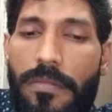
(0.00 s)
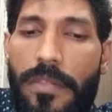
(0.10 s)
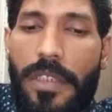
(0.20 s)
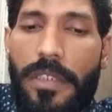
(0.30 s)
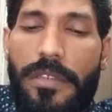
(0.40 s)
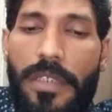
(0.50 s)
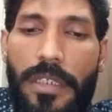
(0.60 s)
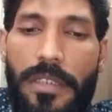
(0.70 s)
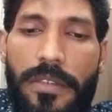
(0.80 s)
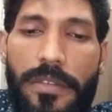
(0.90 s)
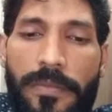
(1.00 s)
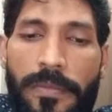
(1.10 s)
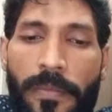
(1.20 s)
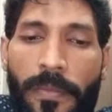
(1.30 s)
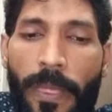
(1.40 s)
these sets,
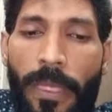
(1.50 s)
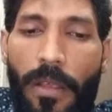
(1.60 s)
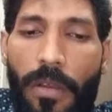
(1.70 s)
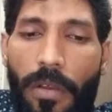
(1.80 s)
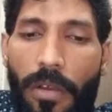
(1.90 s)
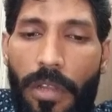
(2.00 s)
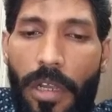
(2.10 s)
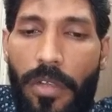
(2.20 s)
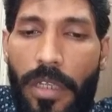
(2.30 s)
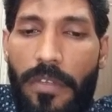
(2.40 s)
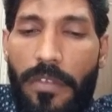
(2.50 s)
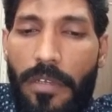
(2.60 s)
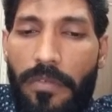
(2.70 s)
or how can